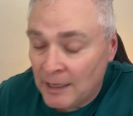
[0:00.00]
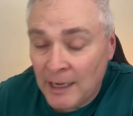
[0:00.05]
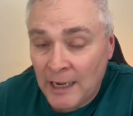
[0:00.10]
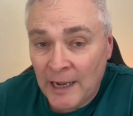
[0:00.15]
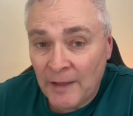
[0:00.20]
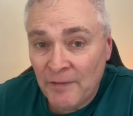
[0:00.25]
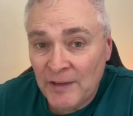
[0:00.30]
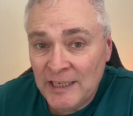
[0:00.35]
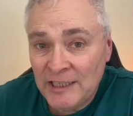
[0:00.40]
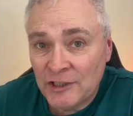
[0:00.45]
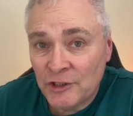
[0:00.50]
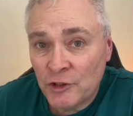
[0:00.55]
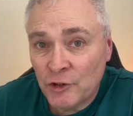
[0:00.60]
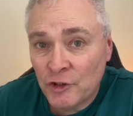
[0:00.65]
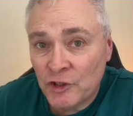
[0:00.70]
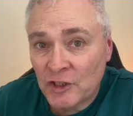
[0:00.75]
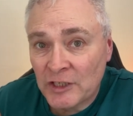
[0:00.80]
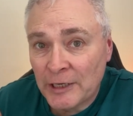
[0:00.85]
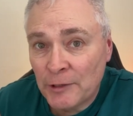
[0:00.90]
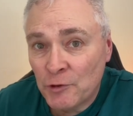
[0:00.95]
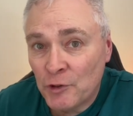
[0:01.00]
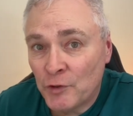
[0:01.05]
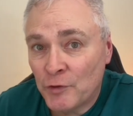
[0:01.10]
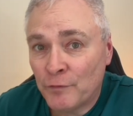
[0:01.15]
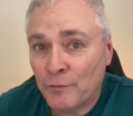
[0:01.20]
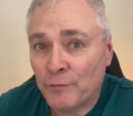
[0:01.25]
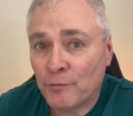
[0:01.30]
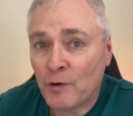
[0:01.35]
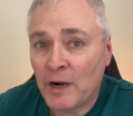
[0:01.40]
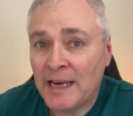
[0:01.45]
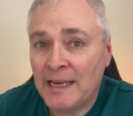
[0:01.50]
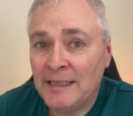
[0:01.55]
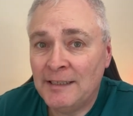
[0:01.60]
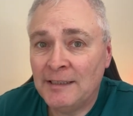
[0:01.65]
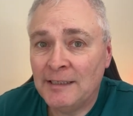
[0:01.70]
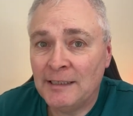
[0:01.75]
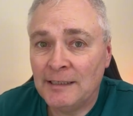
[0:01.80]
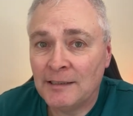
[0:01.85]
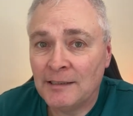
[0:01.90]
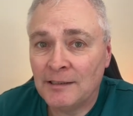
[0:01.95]
And these just tell you the
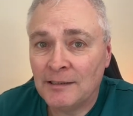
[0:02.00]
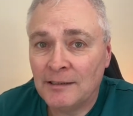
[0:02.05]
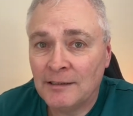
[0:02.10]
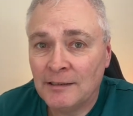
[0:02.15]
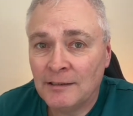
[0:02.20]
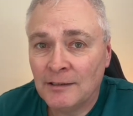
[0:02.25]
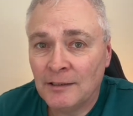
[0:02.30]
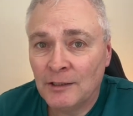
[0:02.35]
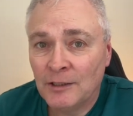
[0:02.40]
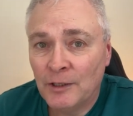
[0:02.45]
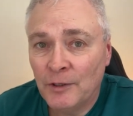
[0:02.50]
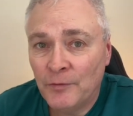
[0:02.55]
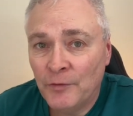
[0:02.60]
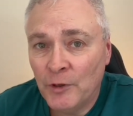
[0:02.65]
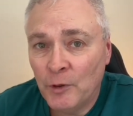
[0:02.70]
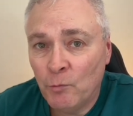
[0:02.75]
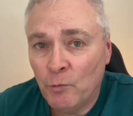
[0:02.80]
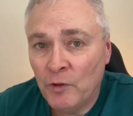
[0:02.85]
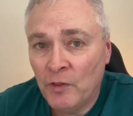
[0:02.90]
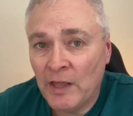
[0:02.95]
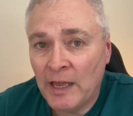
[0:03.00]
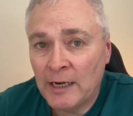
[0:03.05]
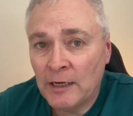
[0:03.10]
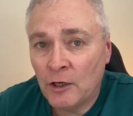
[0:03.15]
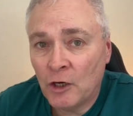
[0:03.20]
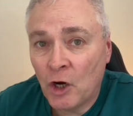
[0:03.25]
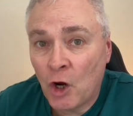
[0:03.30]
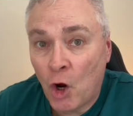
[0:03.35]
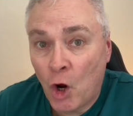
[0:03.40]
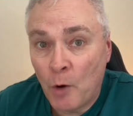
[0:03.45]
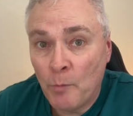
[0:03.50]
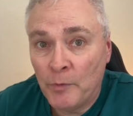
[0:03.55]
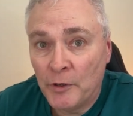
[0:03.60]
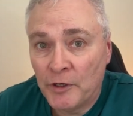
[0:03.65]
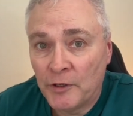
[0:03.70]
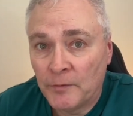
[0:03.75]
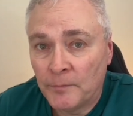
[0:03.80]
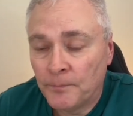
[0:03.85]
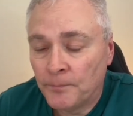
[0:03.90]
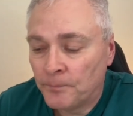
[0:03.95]
phrases that were then
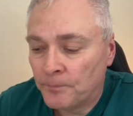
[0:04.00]
common.